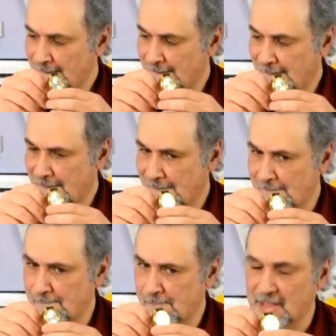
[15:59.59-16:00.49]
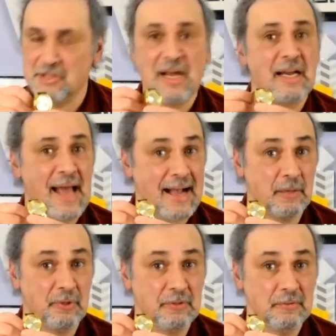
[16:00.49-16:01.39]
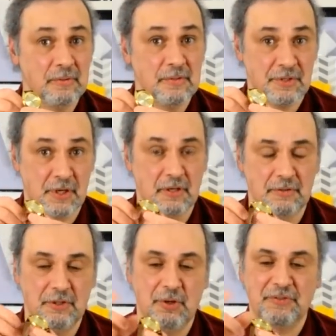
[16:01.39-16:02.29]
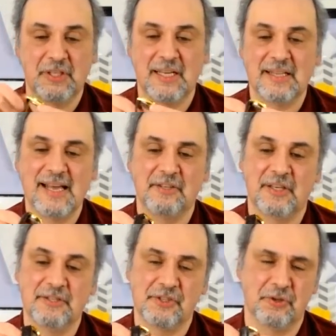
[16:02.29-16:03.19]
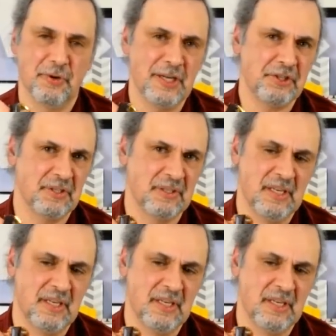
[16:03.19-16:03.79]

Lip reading: It's not hackable, so you do have to take that into consideration.